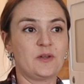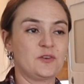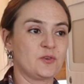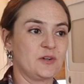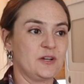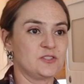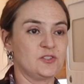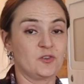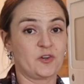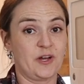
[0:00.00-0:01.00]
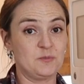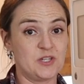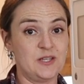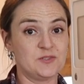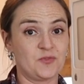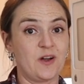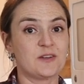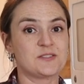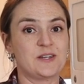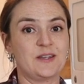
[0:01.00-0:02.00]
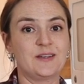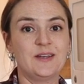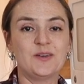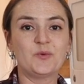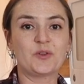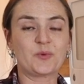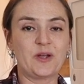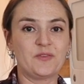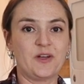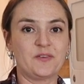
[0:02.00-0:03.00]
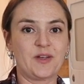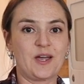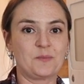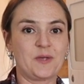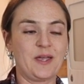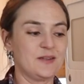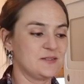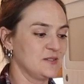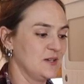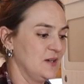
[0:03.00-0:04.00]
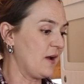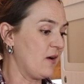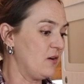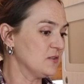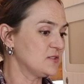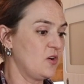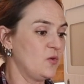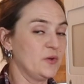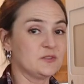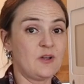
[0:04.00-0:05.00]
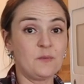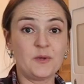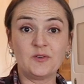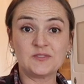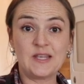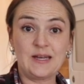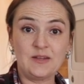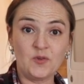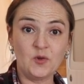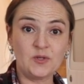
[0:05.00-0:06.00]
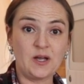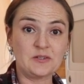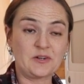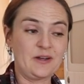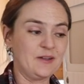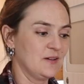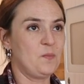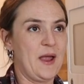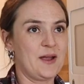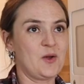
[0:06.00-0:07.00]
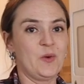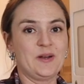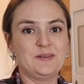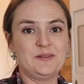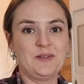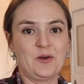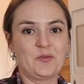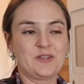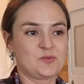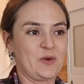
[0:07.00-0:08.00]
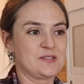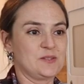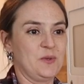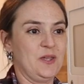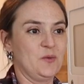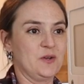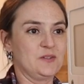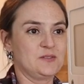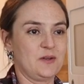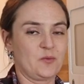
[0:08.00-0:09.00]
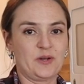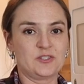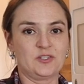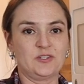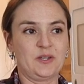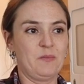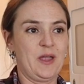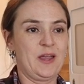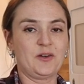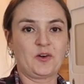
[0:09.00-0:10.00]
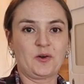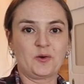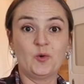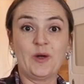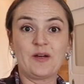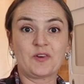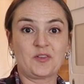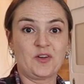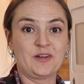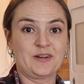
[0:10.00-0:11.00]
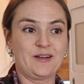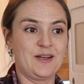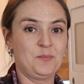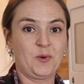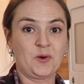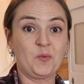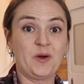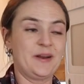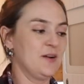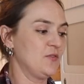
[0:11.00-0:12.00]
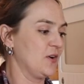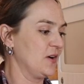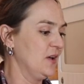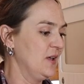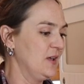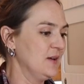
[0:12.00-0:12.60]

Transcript: a traditional cream cheese frosting with red velvet cupcakes. I also will not be using any food coloring. Back when, you know, this recipe was originally made or whoever thought it up or whatever,